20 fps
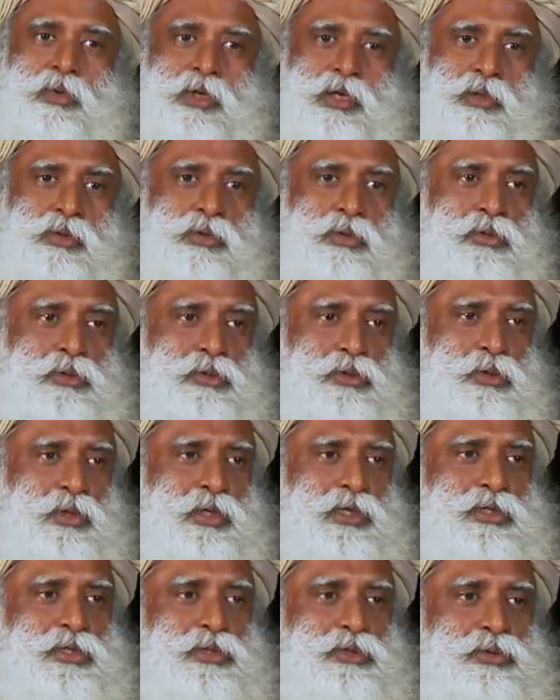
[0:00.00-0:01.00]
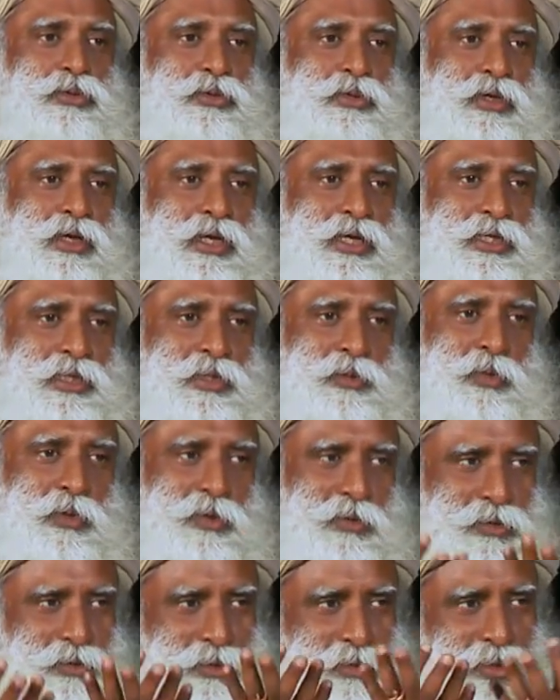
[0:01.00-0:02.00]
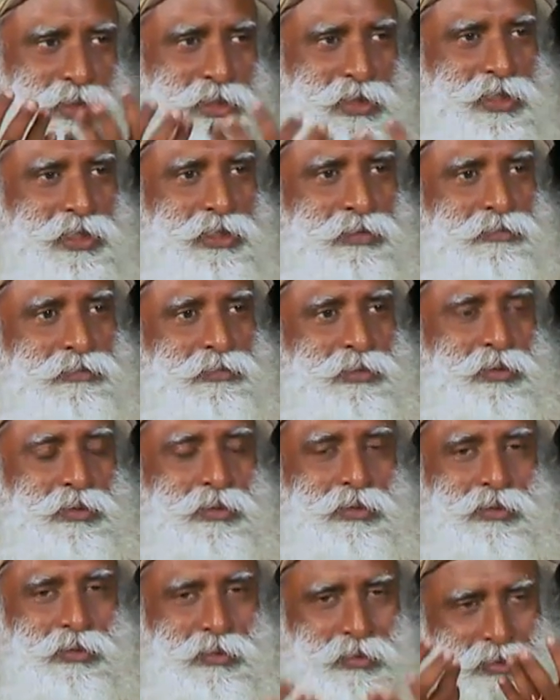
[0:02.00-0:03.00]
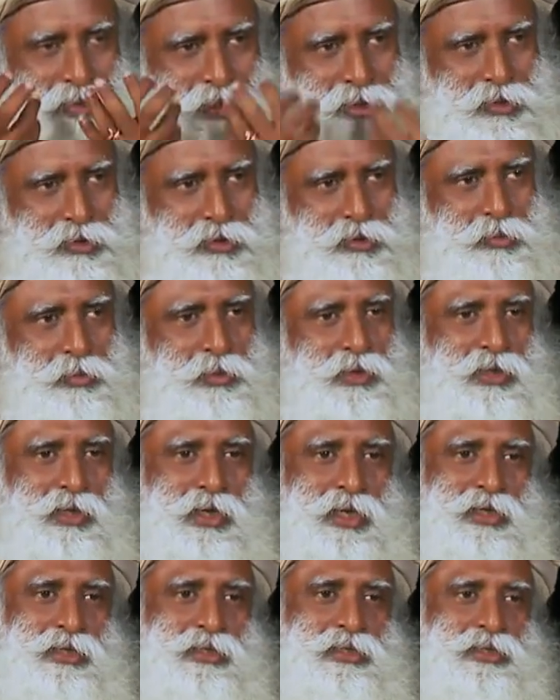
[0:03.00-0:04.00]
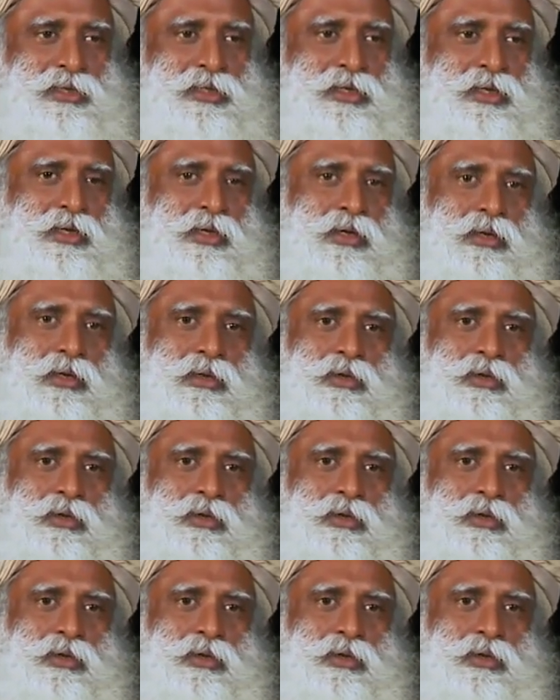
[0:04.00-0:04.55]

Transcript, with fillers: Will you also exude grace because you conceive… you… you consumed grace?